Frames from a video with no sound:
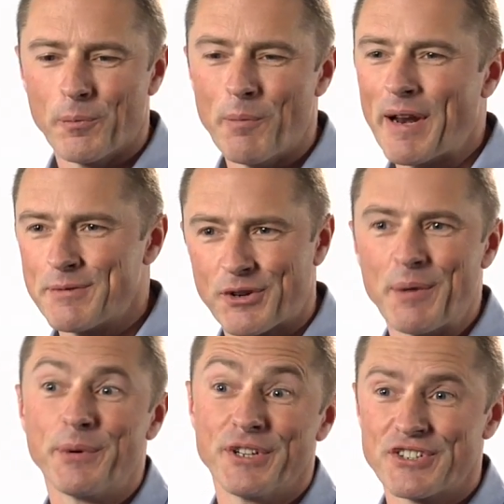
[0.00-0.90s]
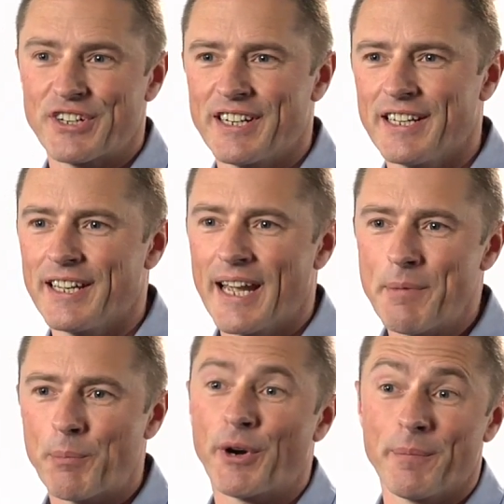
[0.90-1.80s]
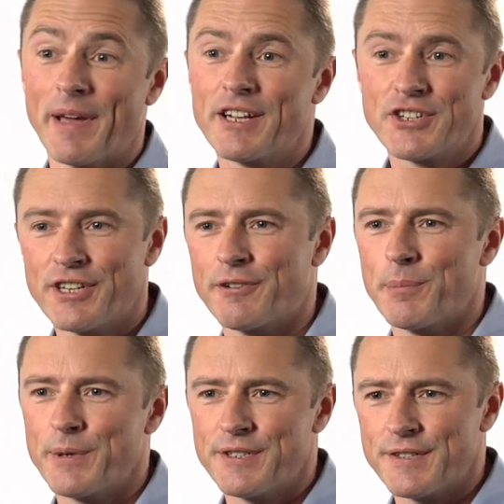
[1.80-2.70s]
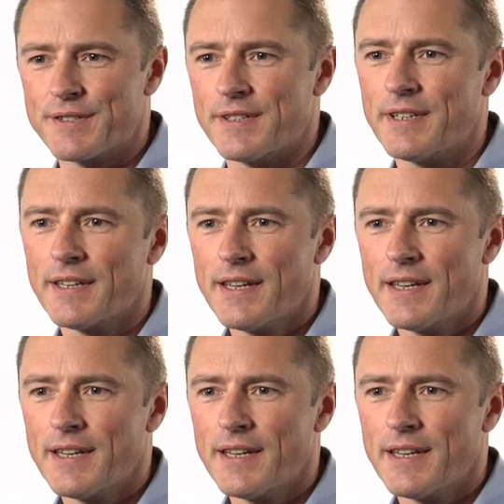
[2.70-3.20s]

Well, my name is Graham Birch, and uh, I'm a product manager here at PTC.